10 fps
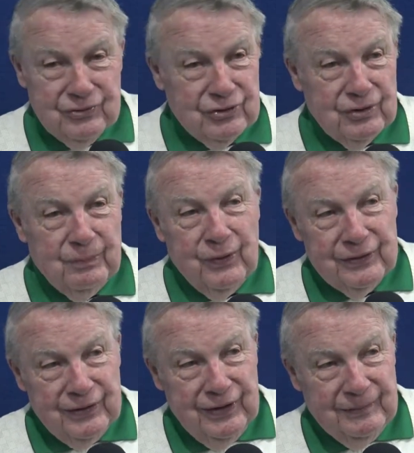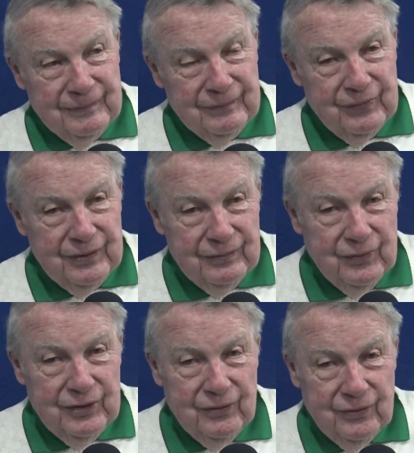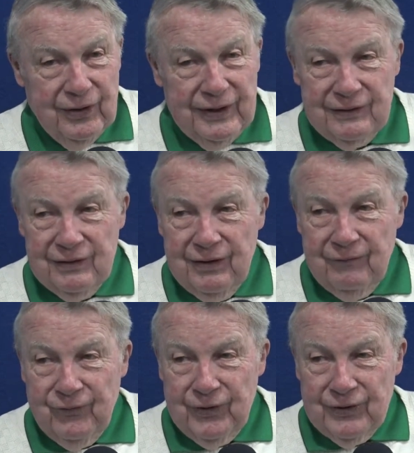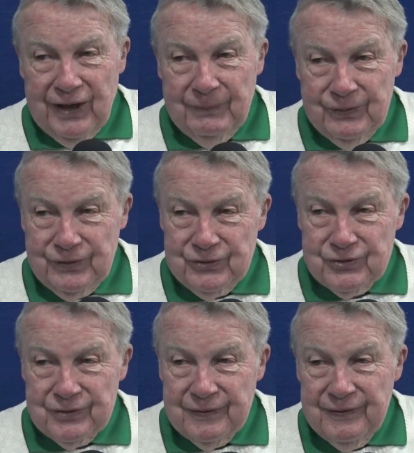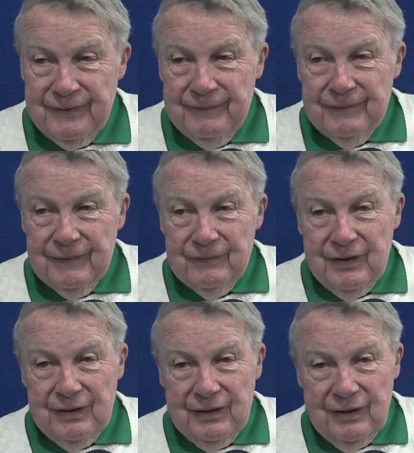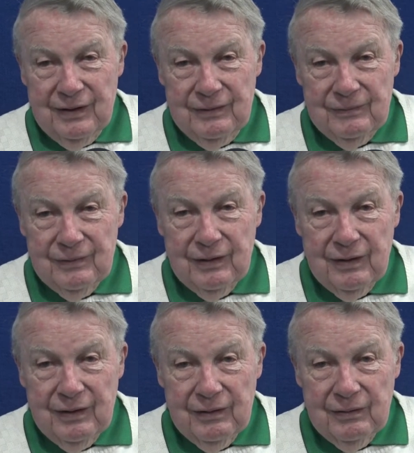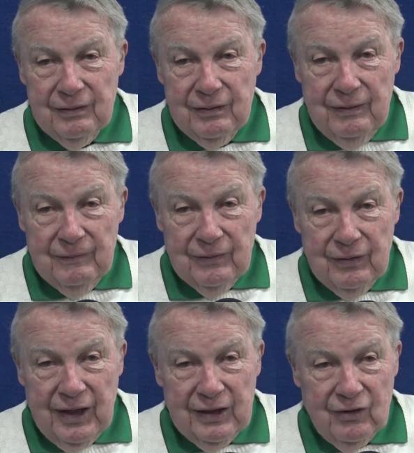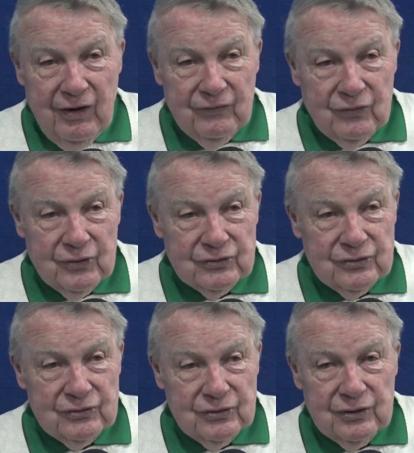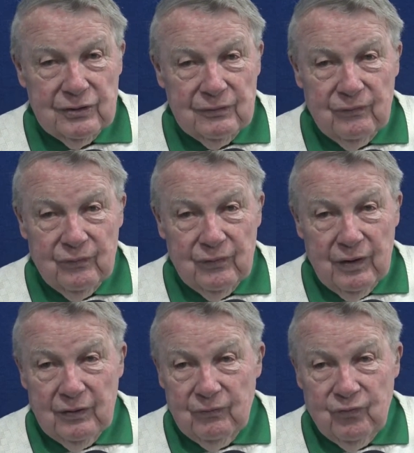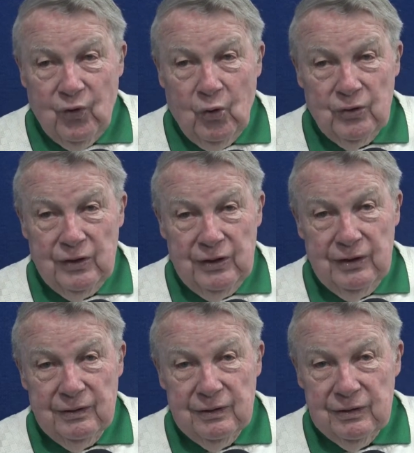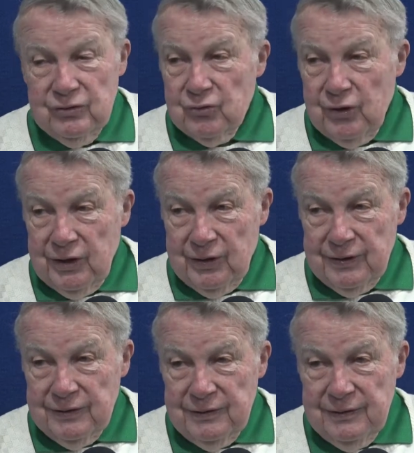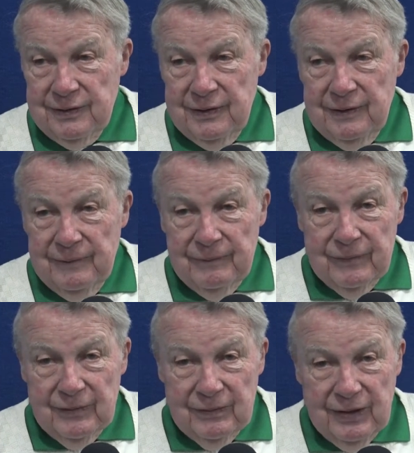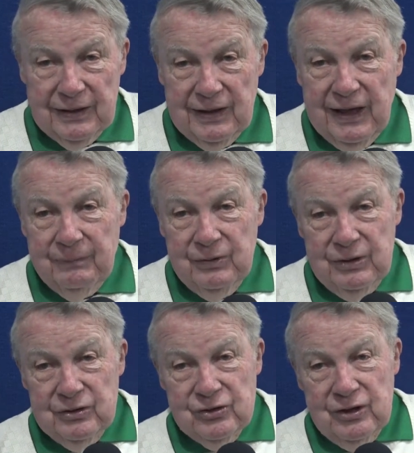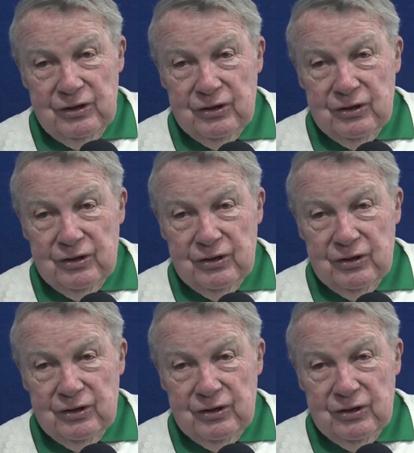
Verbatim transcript: support them. We, we don't like the unfair competition. And uh, a lot of golf courses are, are folding in the Detroit area, like it happened in the city of